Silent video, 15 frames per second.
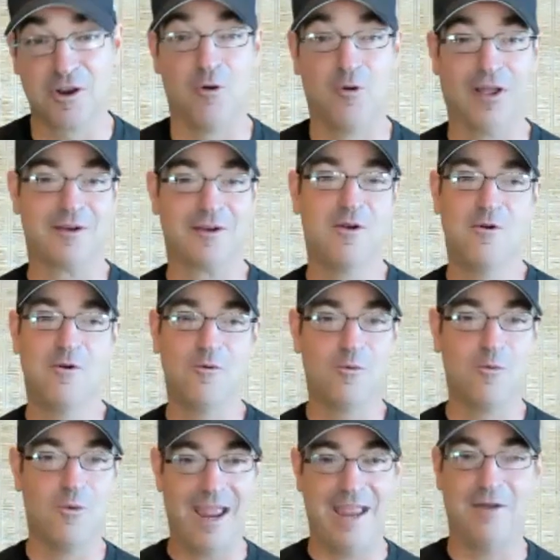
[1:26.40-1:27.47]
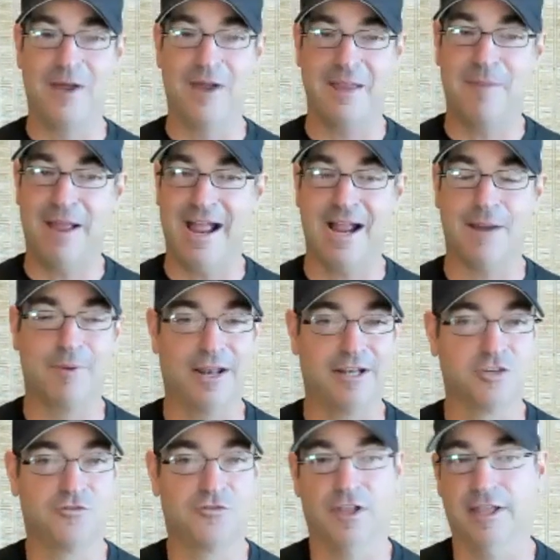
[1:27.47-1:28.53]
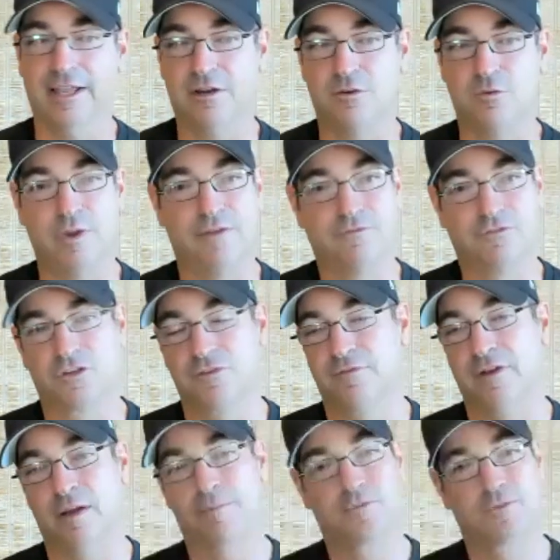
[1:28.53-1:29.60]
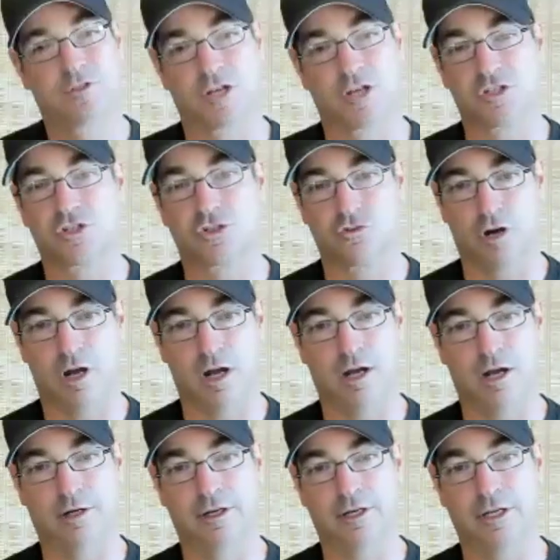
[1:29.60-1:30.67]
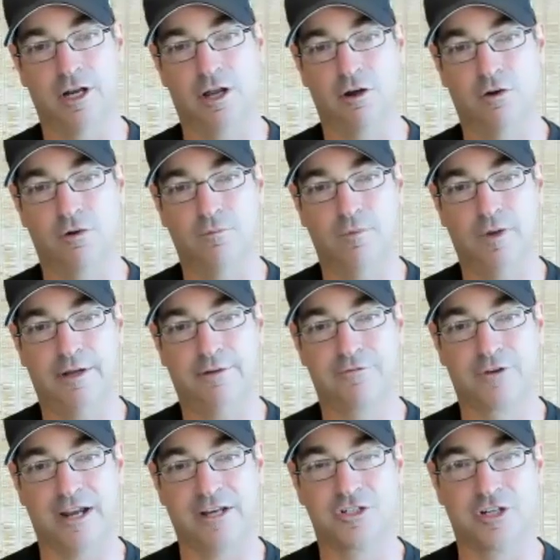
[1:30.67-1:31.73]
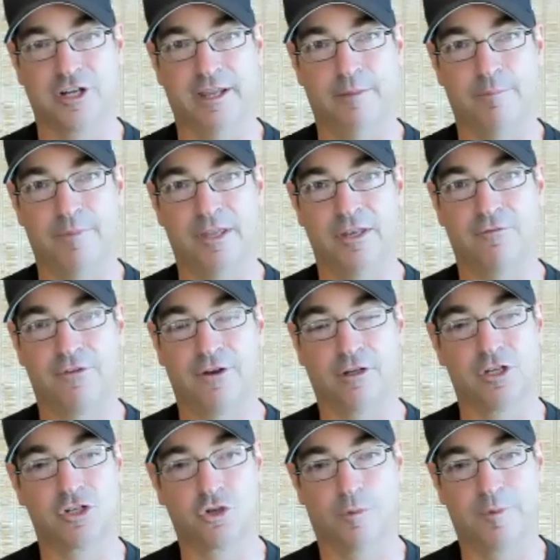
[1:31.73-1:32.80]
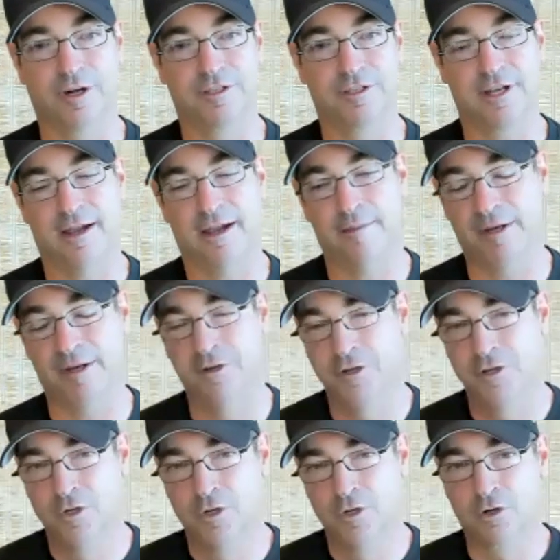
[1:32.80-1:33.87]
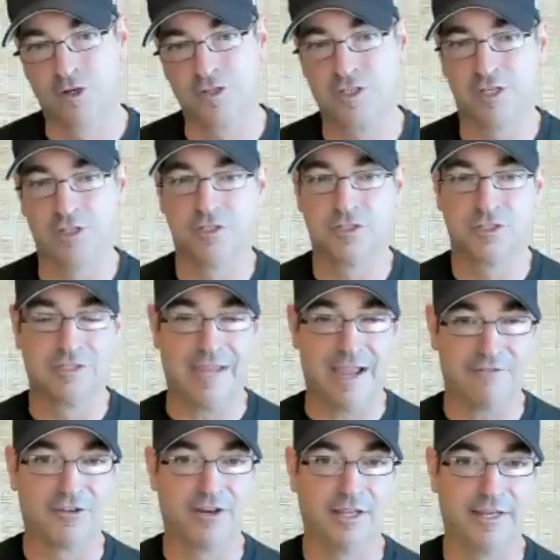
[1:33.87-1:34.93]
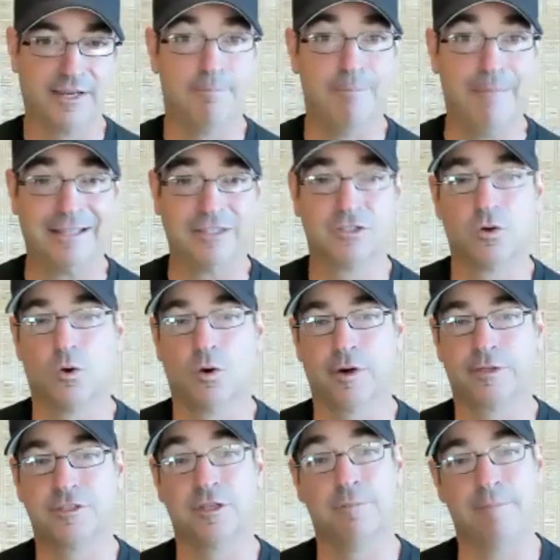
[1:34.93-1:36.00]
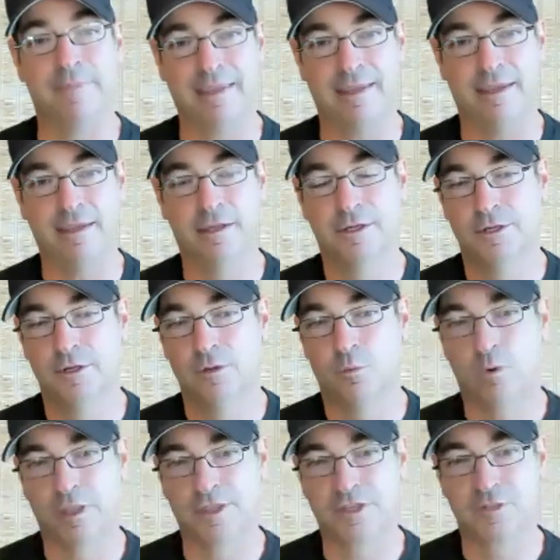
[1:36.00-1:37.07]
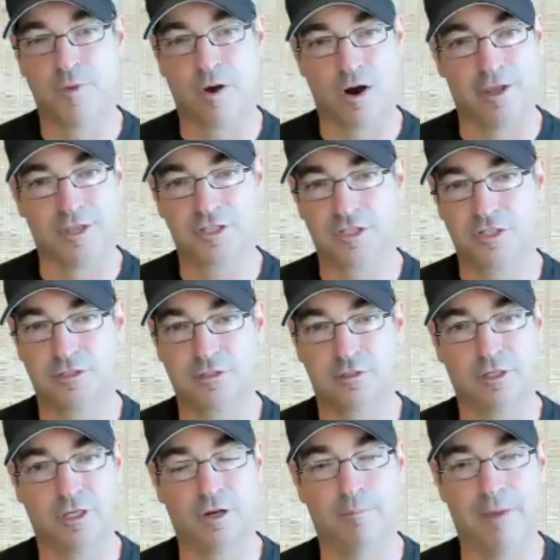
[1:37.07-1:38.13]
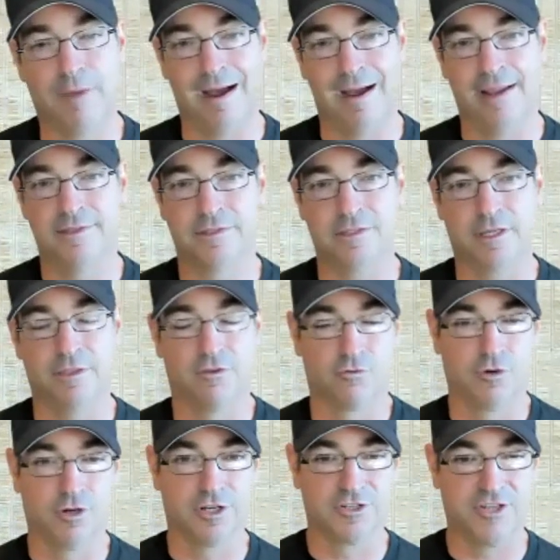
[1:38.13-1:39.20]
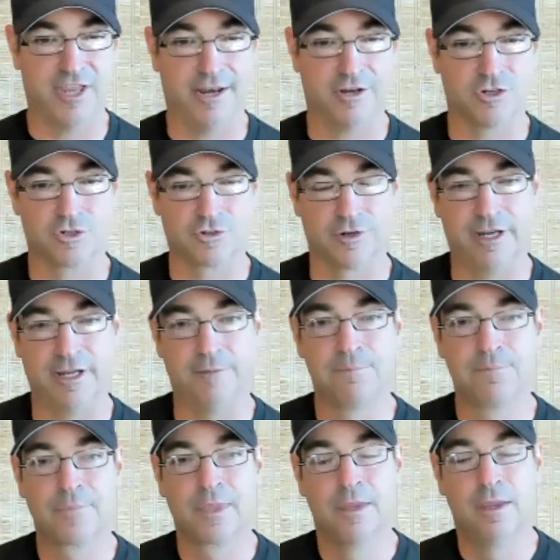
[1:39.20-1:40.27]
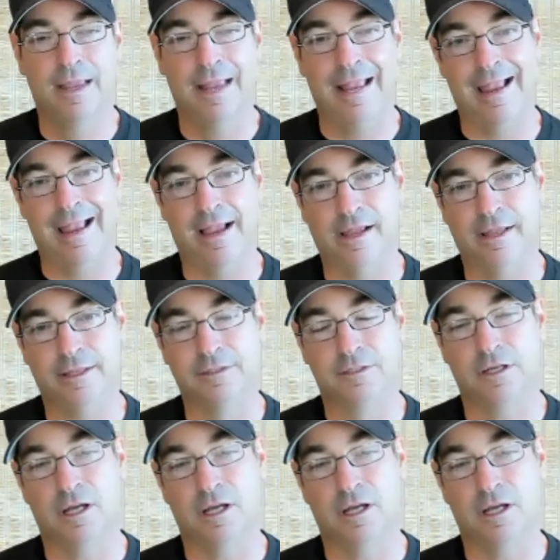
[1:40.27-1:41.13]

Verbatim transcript: like way, way back, but I just feel like we've just developed such a strong, you know, friendship in a fairly short period of time. And Chris is definitely a mentor to me, one of the smartest, you know, minds in the real estate industry. And